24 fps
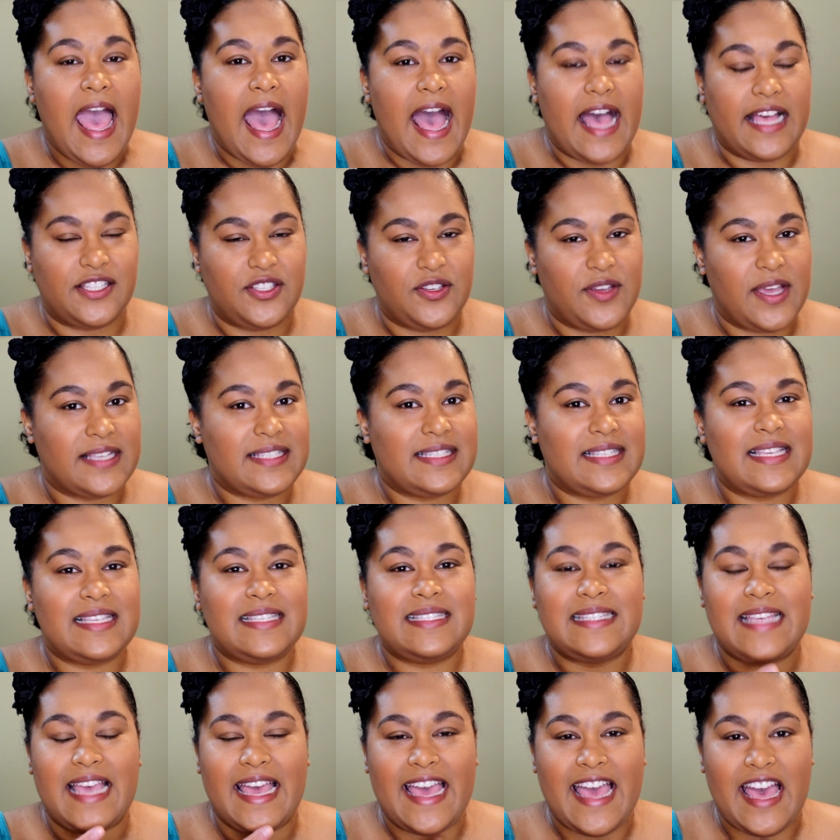As you guys can
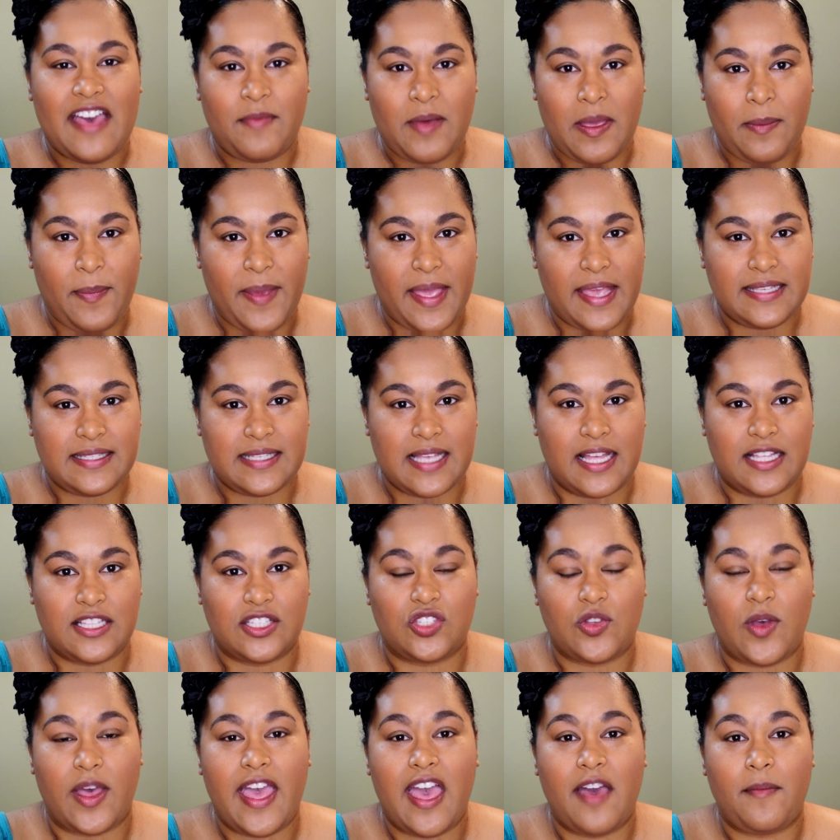see, I have my base on,
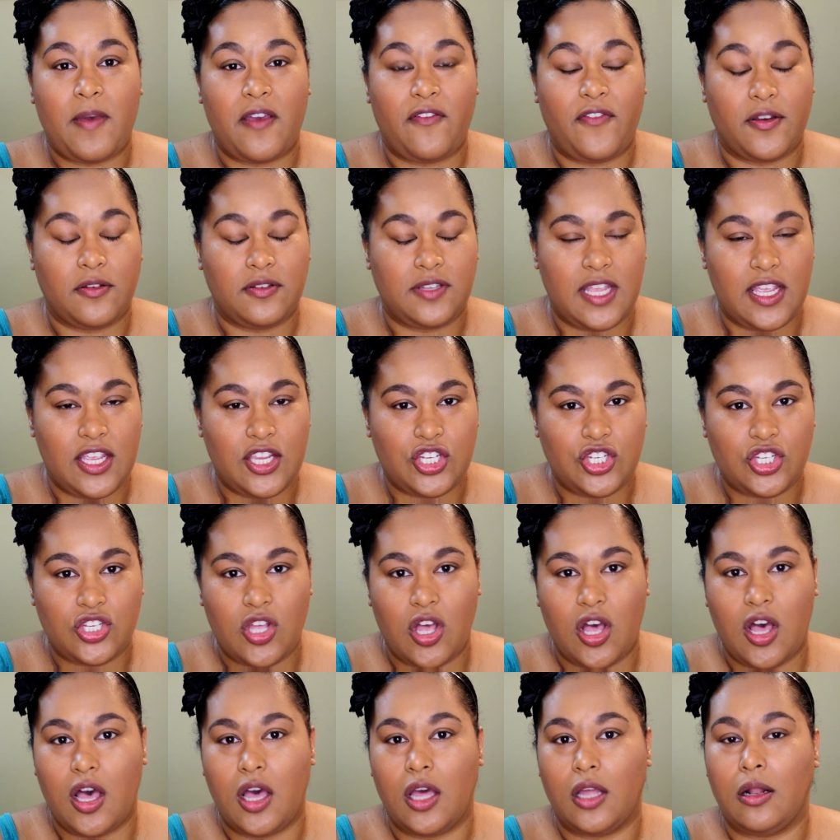so I have my foundation
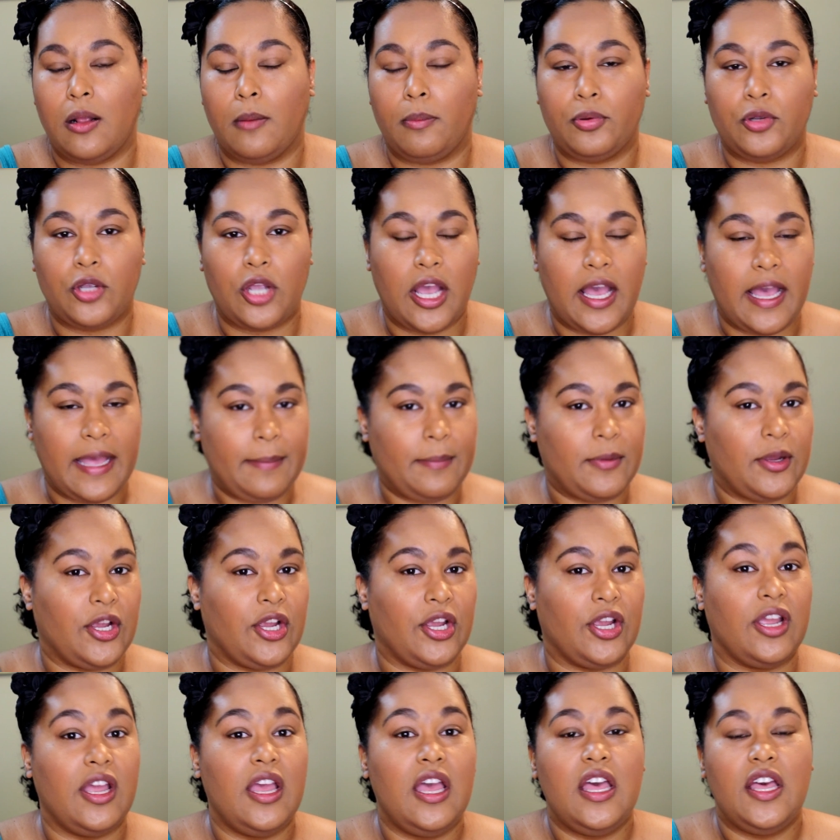on,
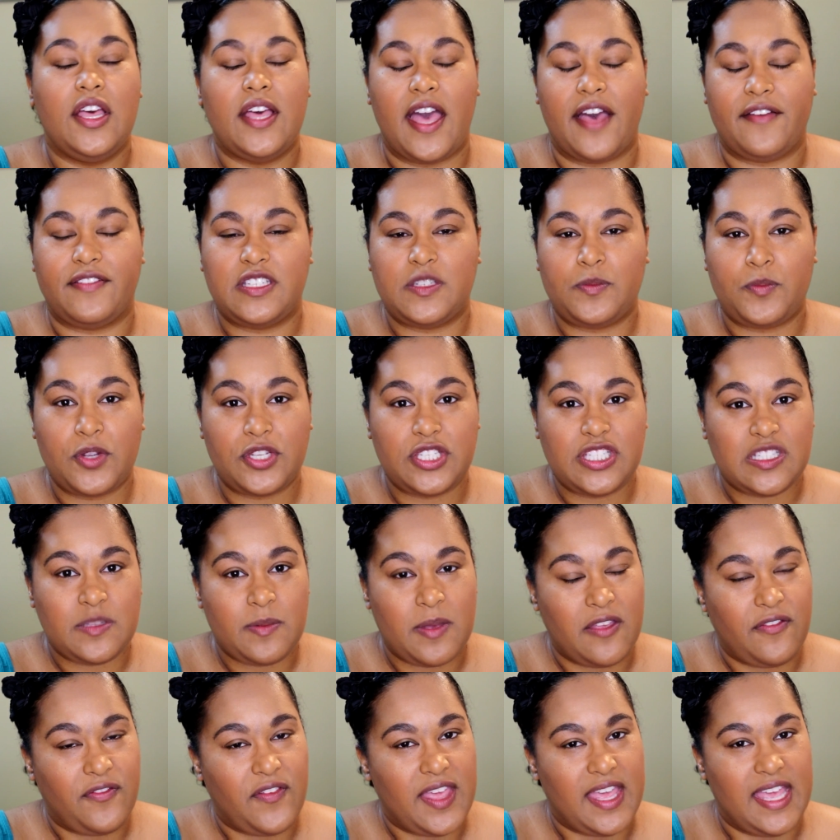primer, have spritzed
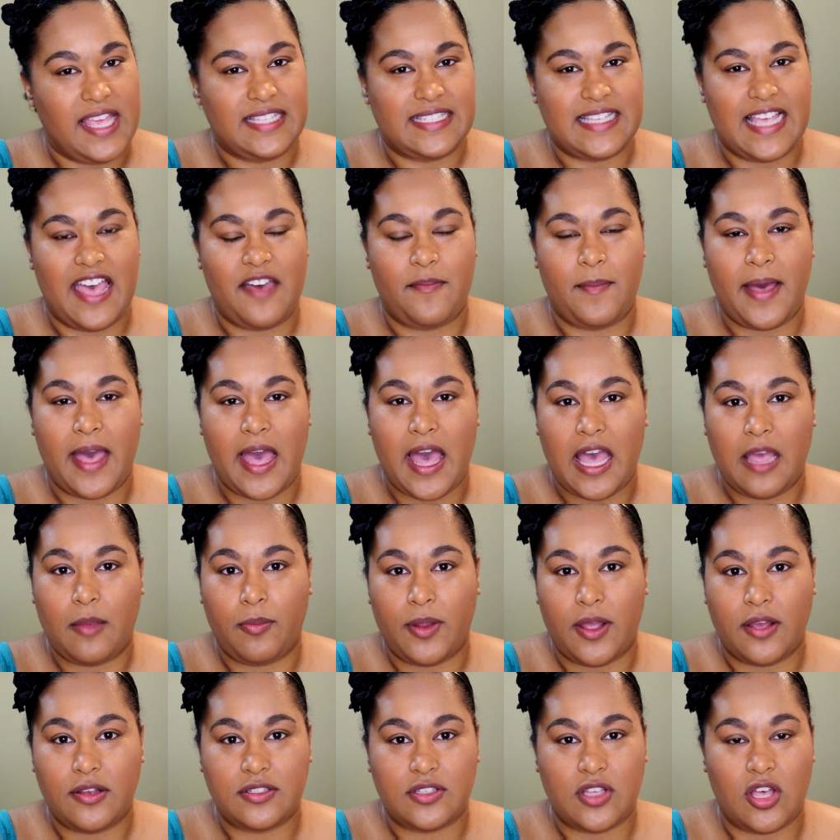my face, I have my
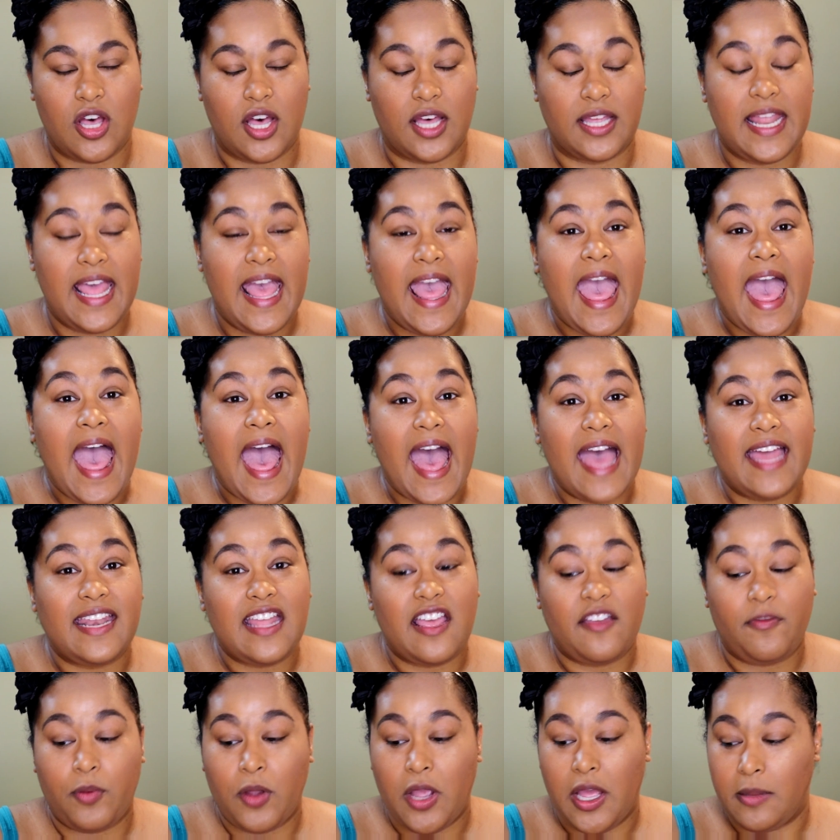eyebrows on, and
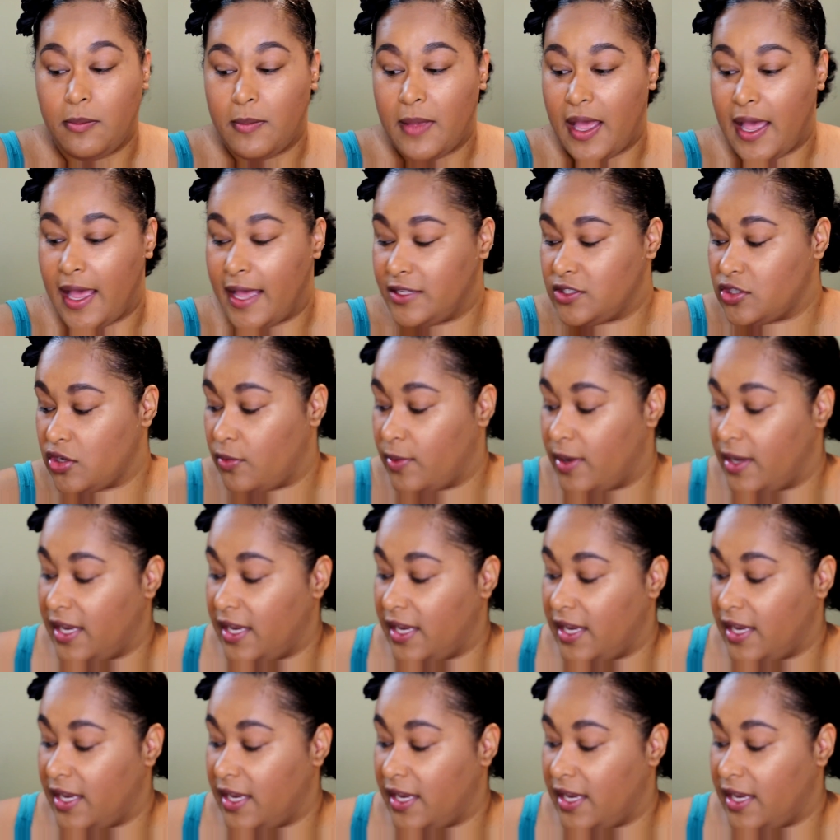I've primed my eyes already.